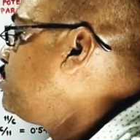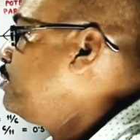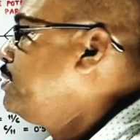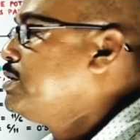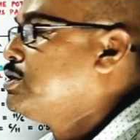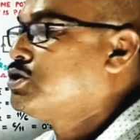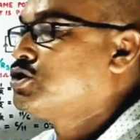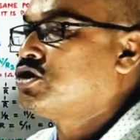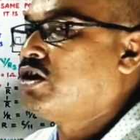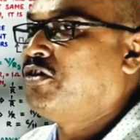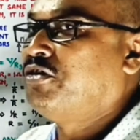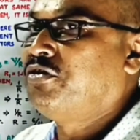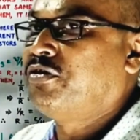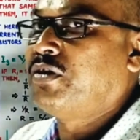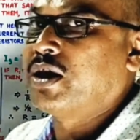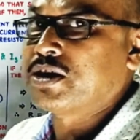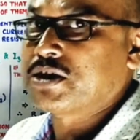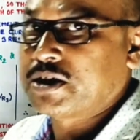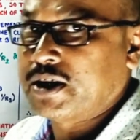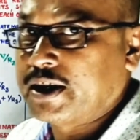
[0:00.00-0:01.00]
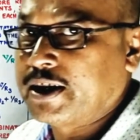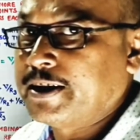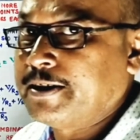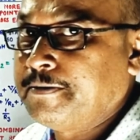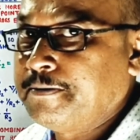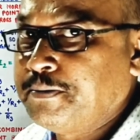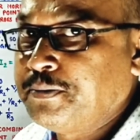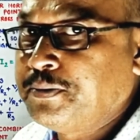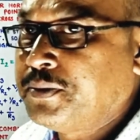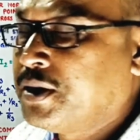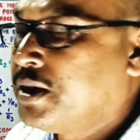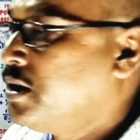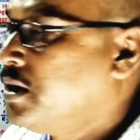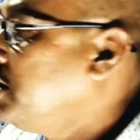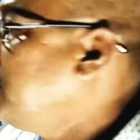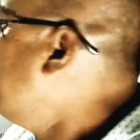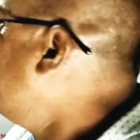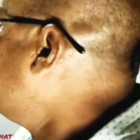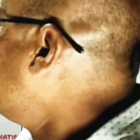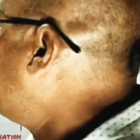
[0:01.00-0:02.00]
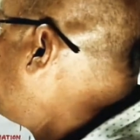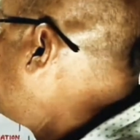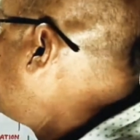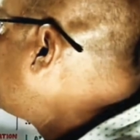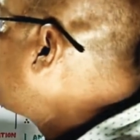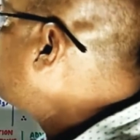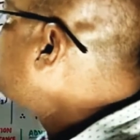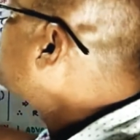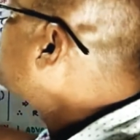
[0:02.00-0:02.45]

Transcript: will stop functioning. That is to